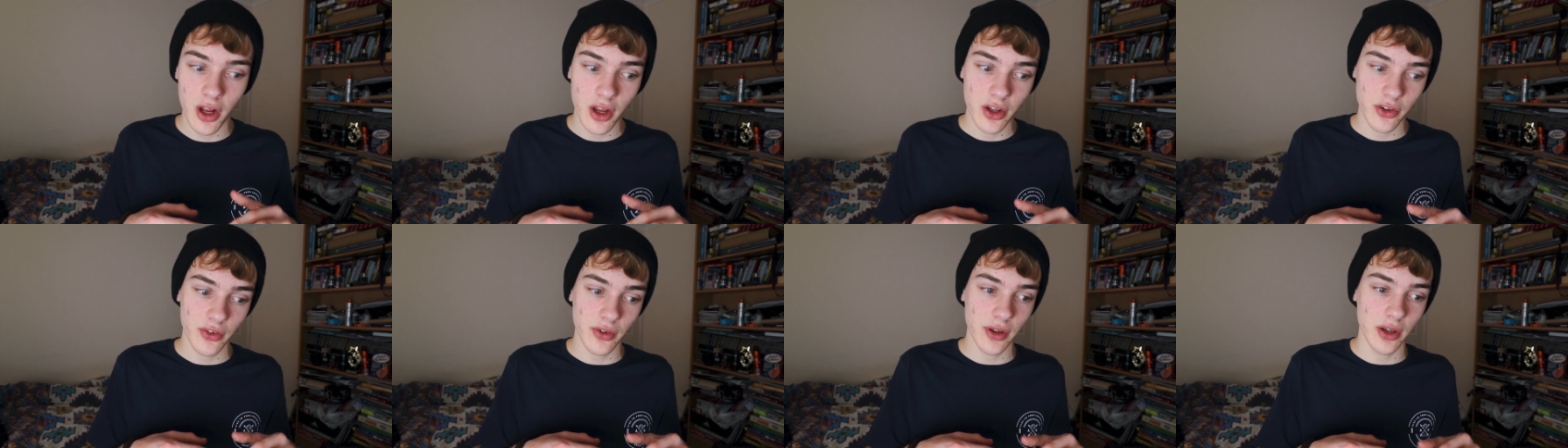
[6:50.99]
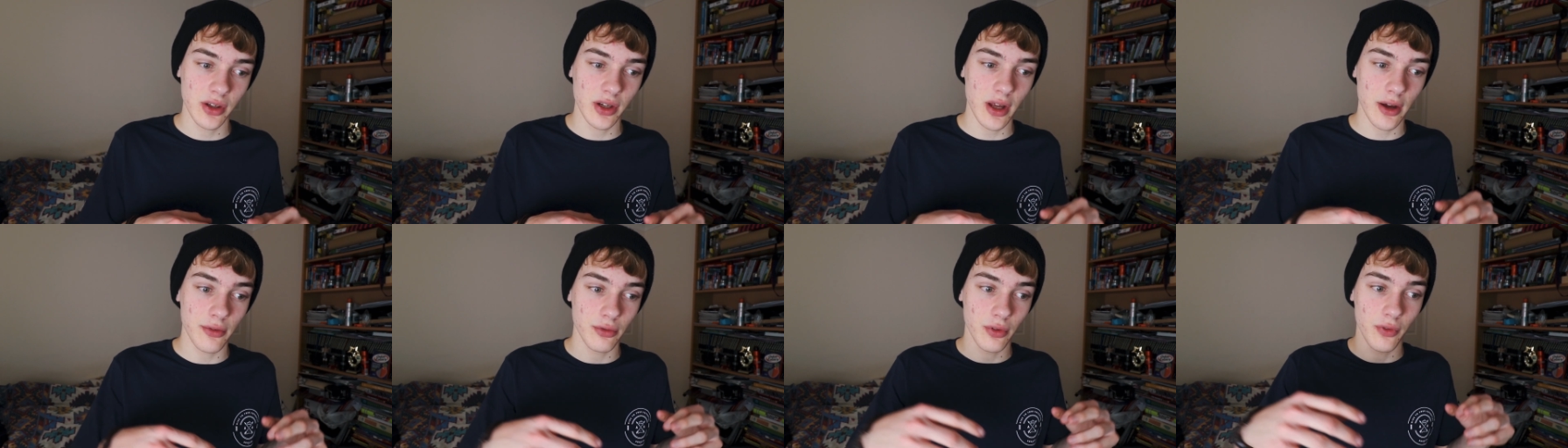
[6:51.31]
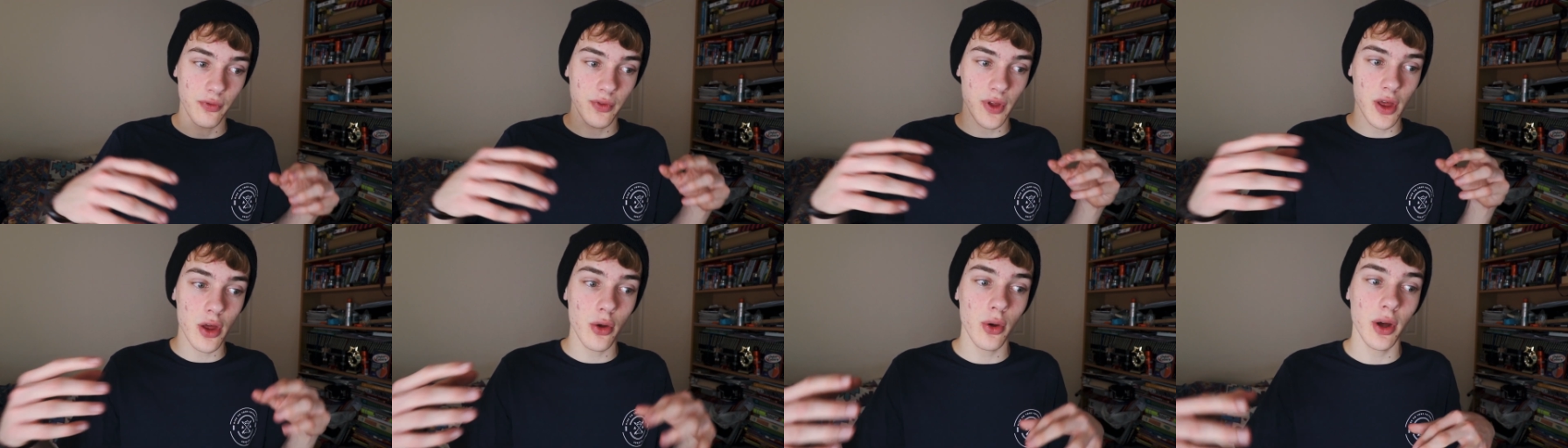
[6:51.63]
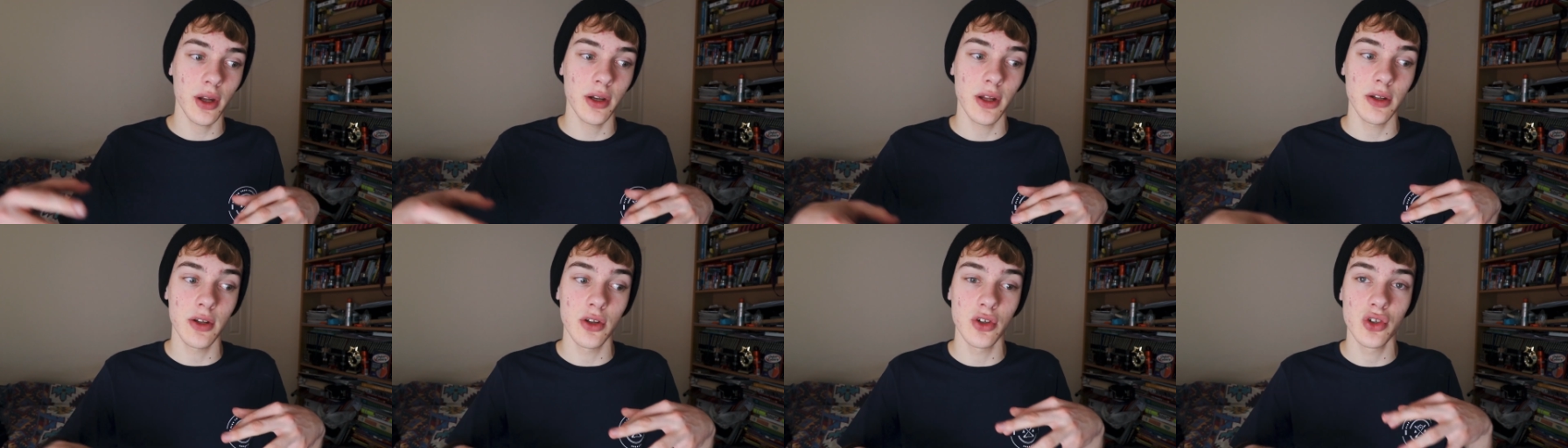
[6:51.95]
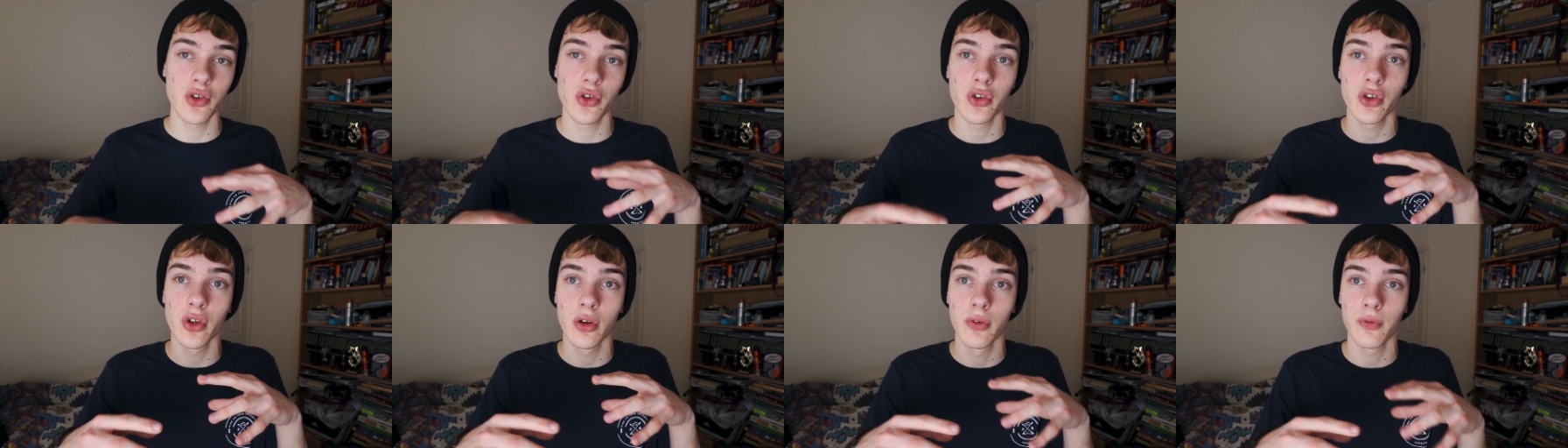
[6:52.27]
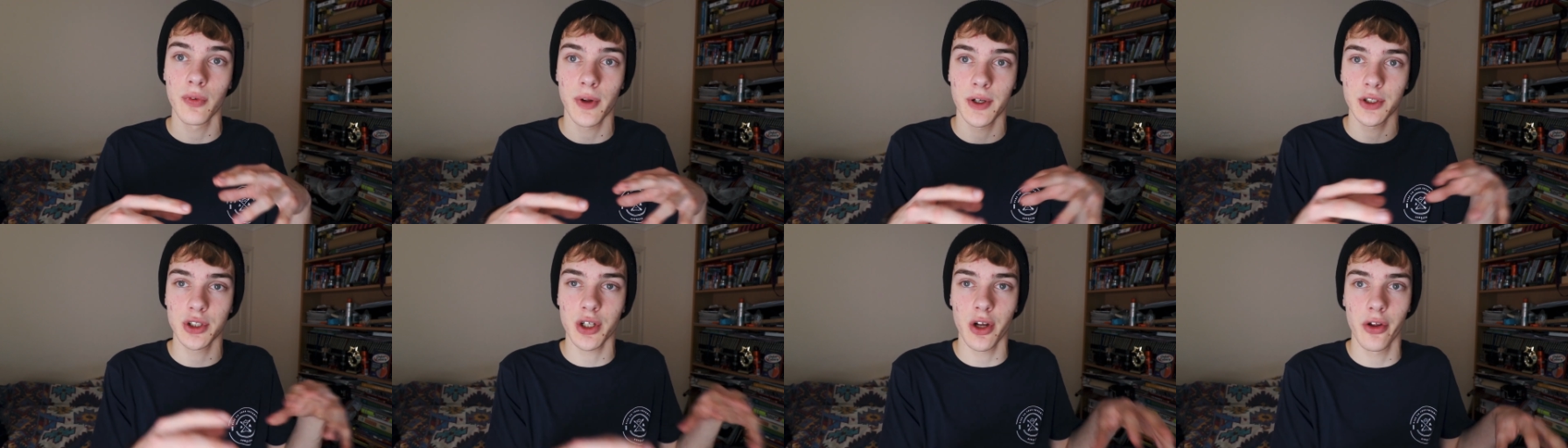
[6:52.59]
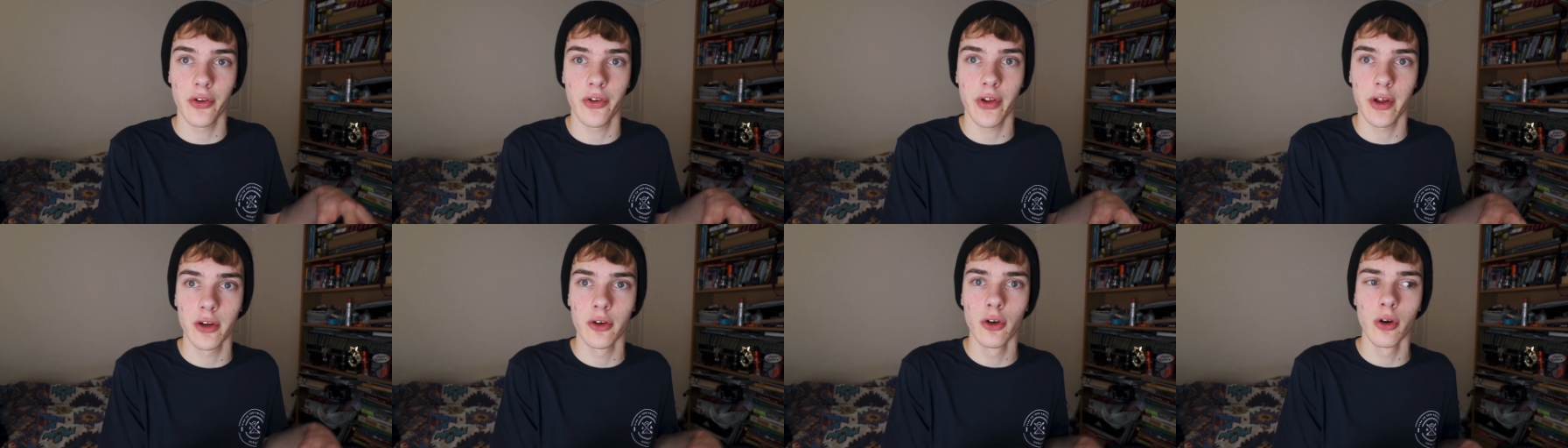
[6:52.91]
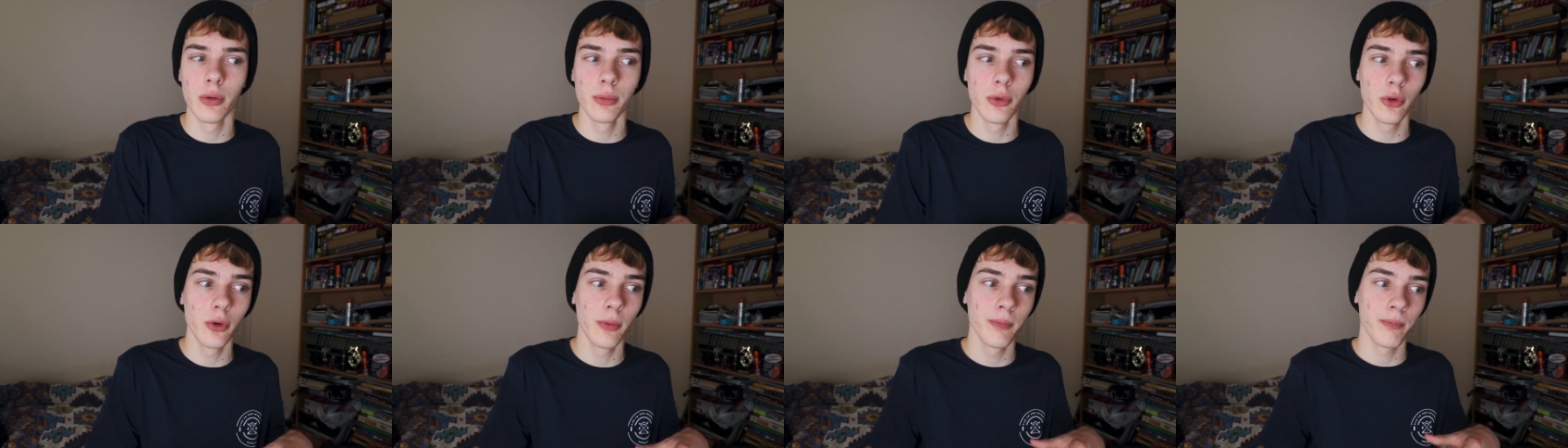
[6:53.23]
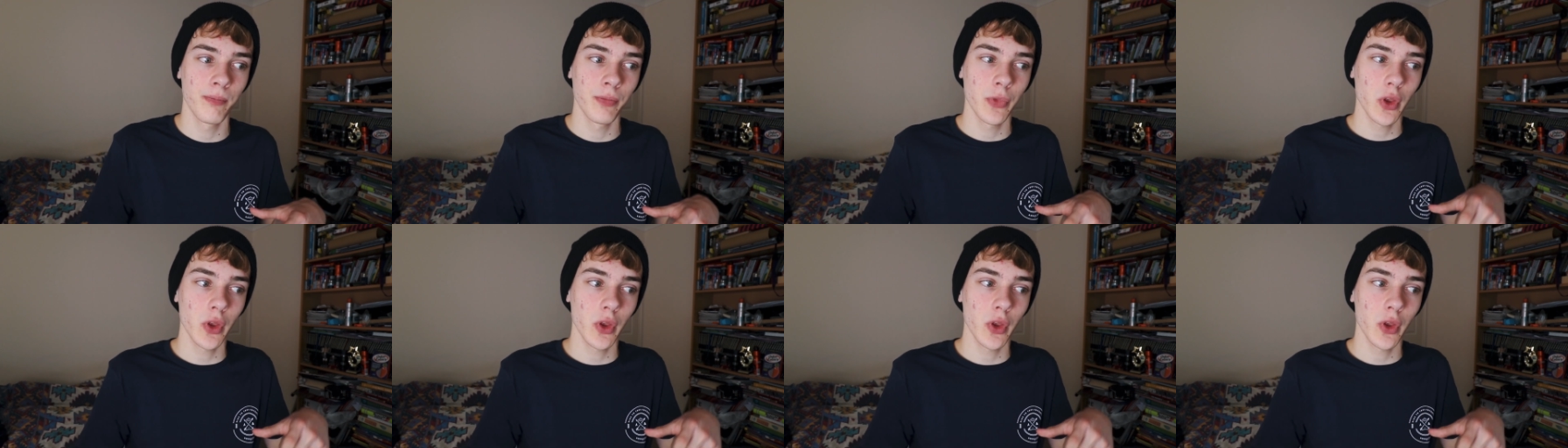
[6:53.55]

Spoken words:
so you could have review and then you just do flashcards like normal,